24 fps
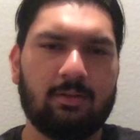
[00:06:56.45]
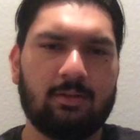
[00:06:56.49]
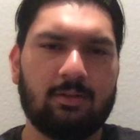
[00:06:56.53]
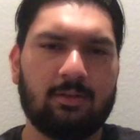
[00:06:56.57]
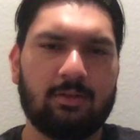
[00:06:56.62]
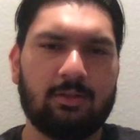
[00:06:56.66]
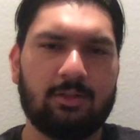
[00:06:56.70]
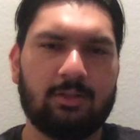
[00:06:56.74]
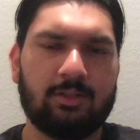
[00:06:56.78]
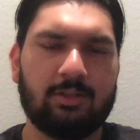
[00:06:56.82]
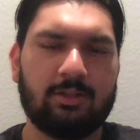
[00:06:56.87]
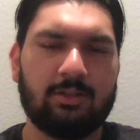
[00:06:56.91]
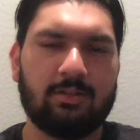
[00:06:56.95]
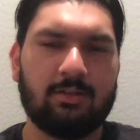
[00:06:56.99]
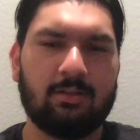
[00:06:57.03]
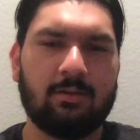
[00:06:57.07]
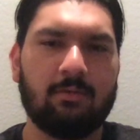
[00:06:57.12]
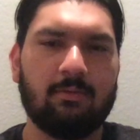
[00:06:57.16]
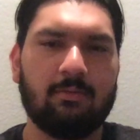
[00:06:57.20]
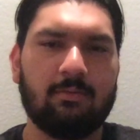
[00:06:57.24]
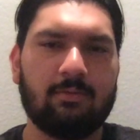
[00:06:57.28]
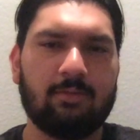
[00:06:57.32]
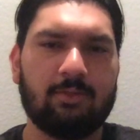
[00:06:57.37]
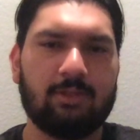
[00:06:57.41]
she
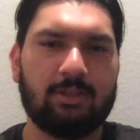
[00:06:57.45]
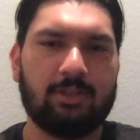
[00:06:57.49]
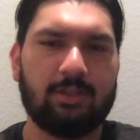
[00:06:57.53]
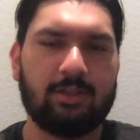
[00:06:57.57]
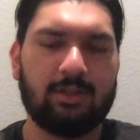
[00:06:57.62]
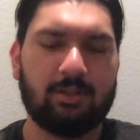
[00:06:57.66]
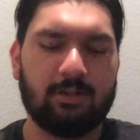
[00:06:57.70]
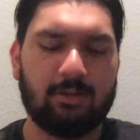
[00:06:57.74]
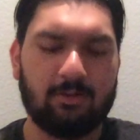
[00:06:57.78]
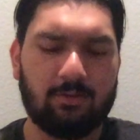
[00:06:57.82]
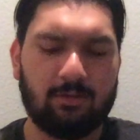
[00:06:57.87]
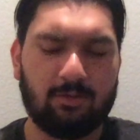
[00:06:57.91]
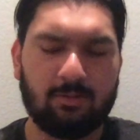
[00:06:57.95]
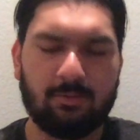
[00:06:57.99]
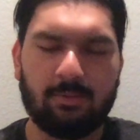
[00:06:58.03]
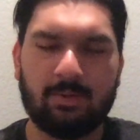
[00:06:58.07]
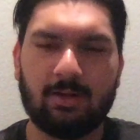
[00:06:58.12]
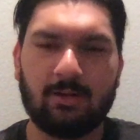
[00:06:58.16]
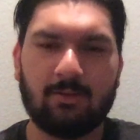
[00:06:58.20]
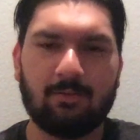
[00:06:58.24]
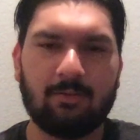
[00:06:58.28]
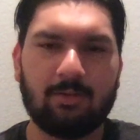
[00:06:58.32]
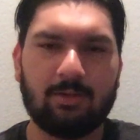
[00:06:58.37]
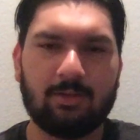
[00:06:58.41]
no
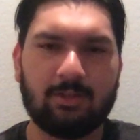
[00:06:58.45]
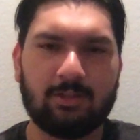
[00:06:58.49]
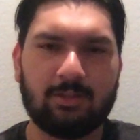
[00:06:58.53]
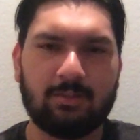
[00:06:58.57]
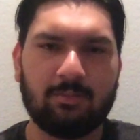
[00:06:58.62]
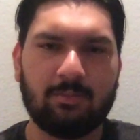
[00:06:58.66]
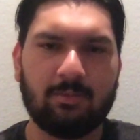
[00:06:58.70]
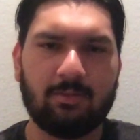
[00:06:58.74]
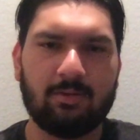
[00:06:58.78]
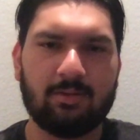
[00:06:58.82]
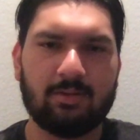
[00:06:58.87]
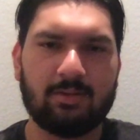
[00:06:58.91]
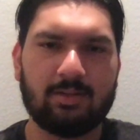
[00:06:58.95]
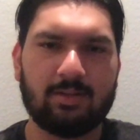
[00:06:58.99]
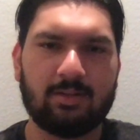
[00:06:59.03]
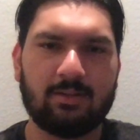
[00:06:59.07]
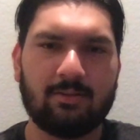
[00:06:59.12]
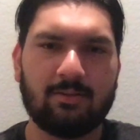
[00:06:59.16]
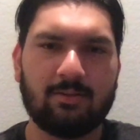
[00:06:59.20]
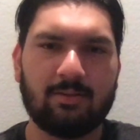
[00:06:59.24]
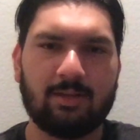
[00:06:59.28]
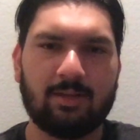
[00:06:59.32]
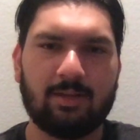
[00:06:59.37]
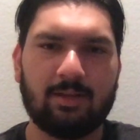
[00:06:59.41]
matter what, she points
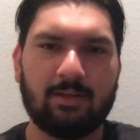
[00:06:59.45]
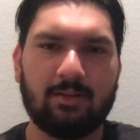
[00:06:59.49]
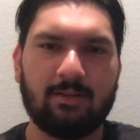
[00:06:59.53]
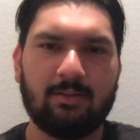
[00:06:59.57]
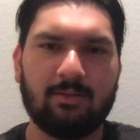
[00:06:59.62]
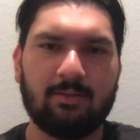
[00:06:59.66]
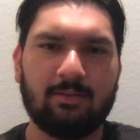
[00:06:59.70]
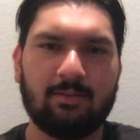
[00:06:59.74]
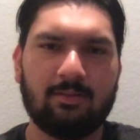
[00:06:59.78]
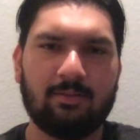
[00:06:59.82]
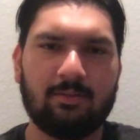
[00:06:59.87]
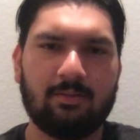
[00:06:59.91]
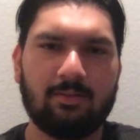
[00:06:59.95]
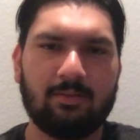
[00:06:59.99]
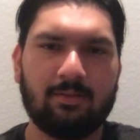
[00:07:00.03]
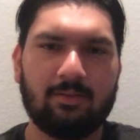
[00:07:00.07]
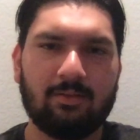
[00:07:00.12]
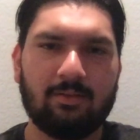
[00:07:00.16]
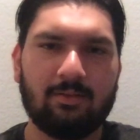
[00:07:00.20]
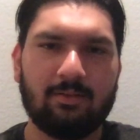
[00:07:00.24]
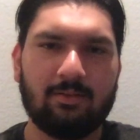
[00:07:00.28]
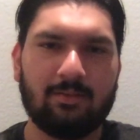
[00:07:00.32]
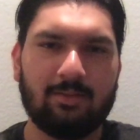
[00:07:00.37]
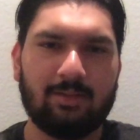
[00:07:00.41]
out that
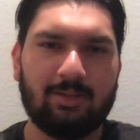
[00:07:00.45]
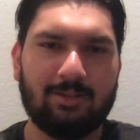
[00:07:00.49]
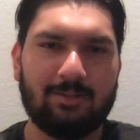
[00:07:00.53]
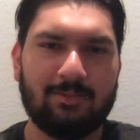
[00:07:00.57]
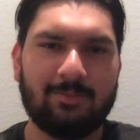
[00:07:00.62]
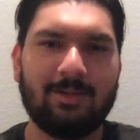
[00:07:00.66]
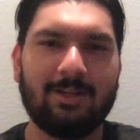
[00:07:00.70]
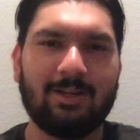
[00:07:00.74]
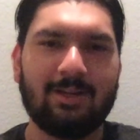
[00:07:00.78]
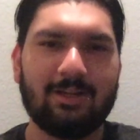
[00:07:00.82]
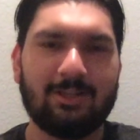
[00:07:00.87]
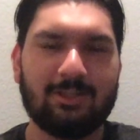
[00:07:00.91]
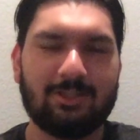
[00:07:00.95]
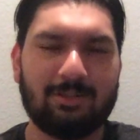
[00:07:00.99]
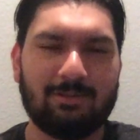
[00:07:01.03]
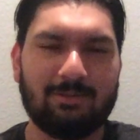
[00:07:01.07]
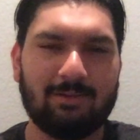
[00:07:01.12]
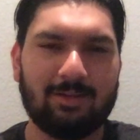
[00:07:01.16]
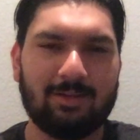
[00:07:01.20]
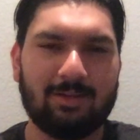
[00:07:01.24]
it's because she went to